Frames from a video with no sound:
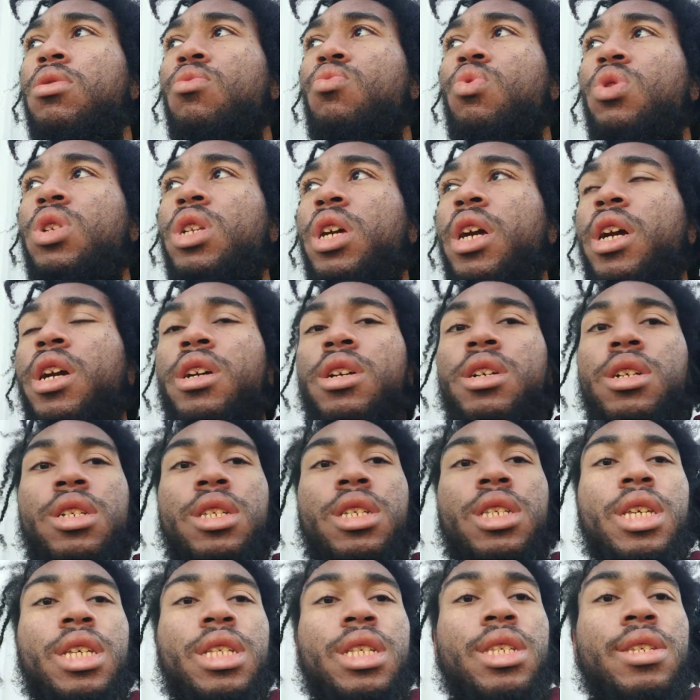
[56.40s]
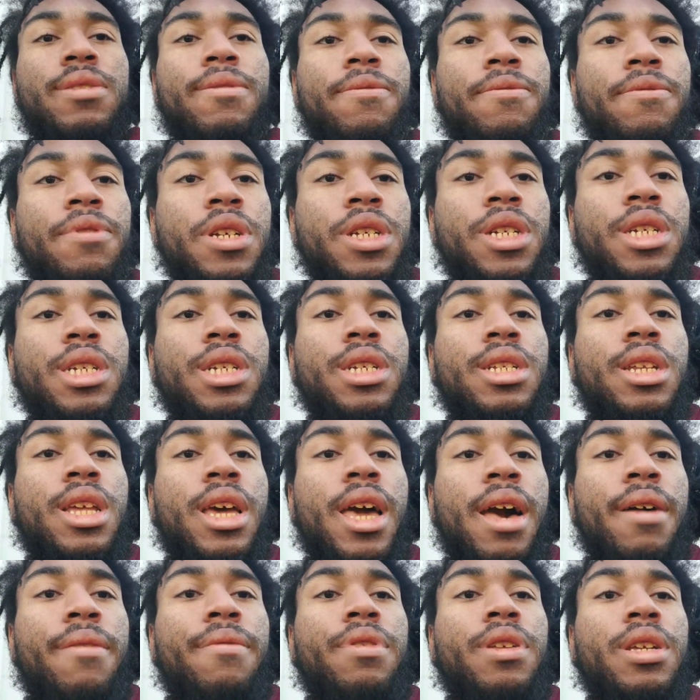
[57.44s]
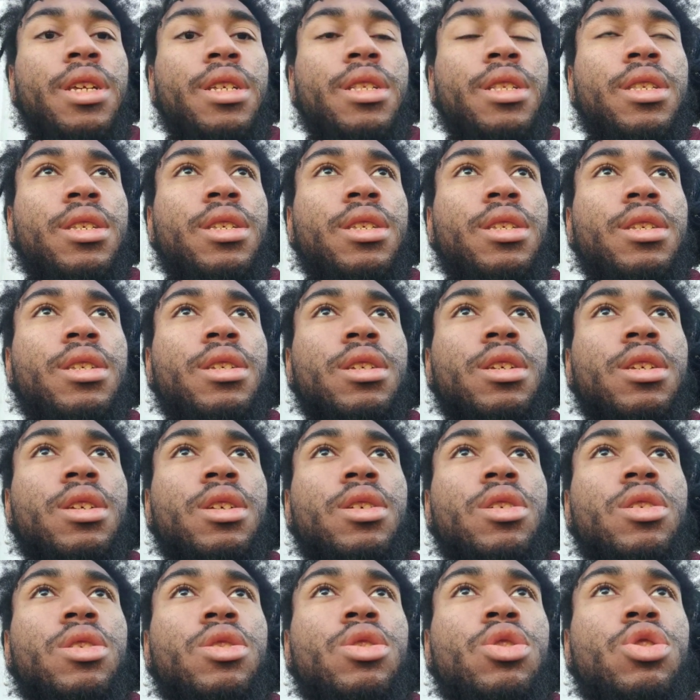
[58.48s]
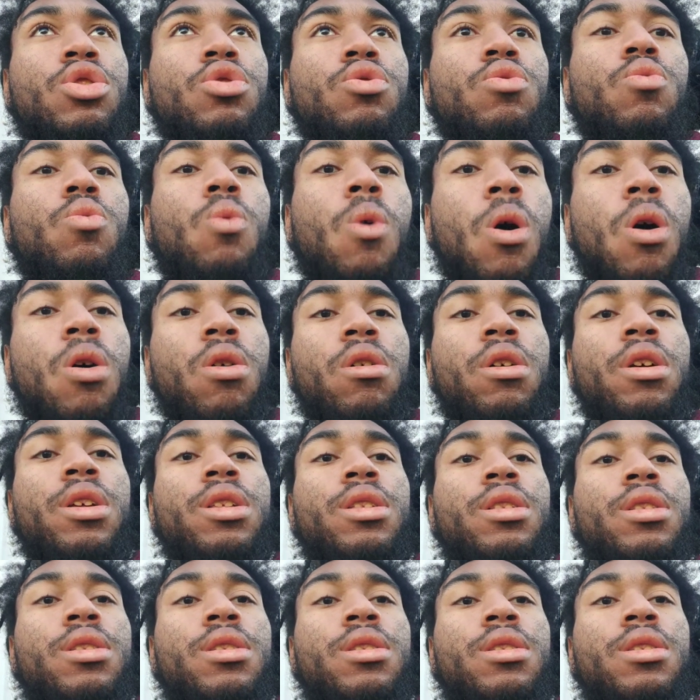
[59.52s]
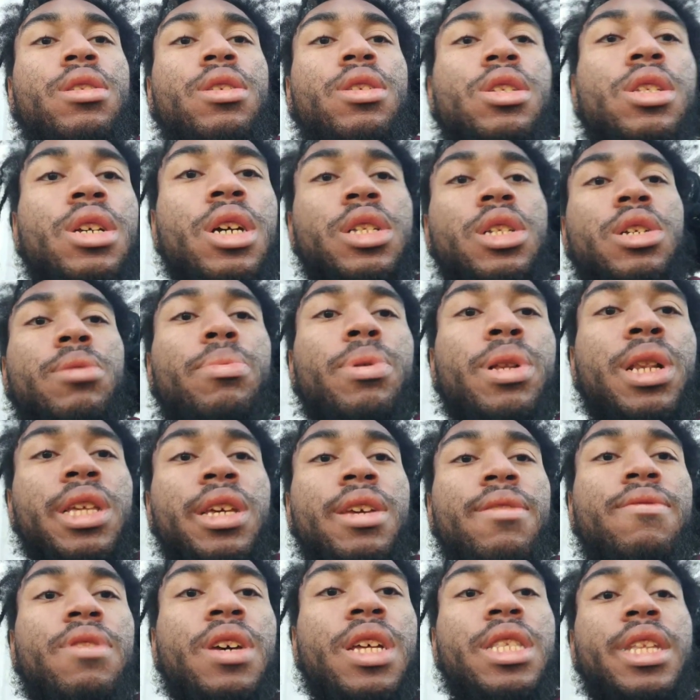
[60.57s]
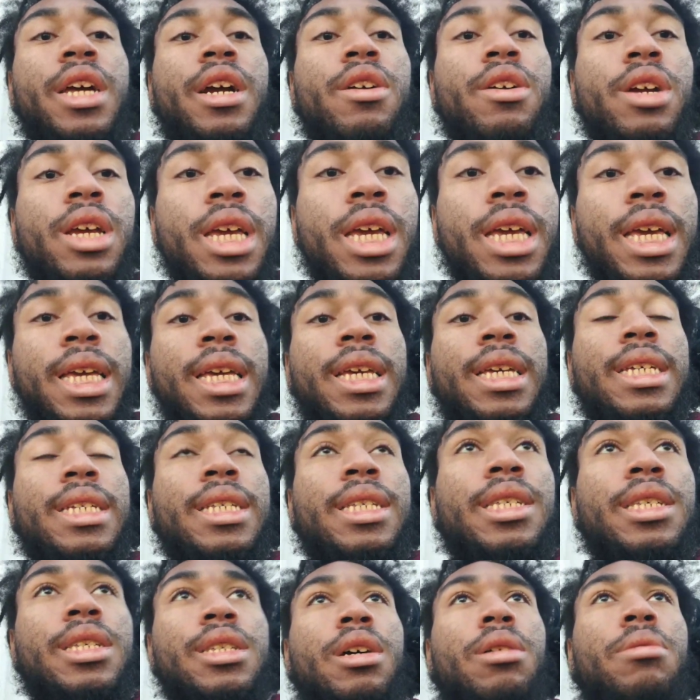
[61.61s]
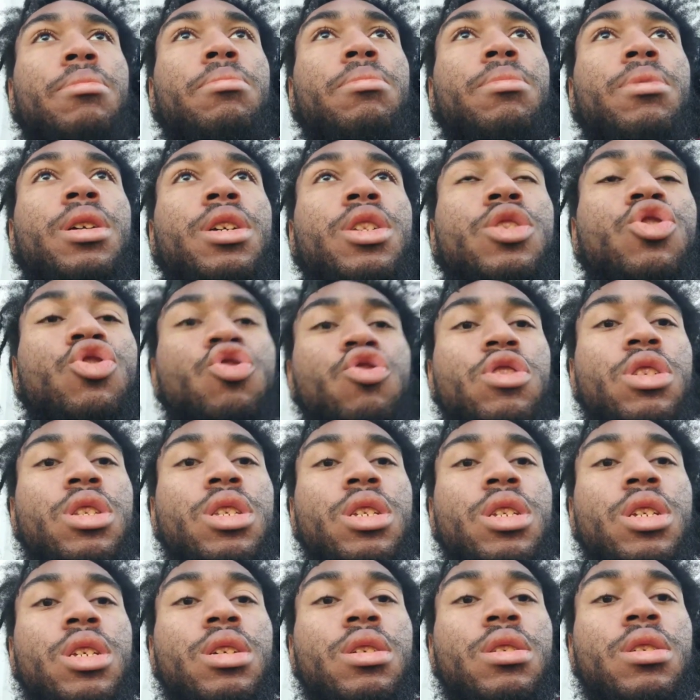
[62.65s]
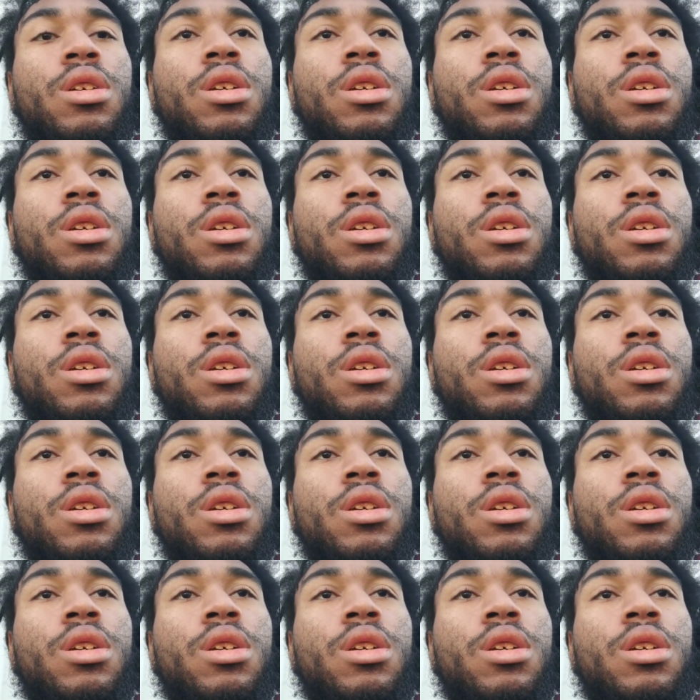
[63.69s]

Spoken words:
when there is insufficient evidence to warrant such a belief that there is some intrinsic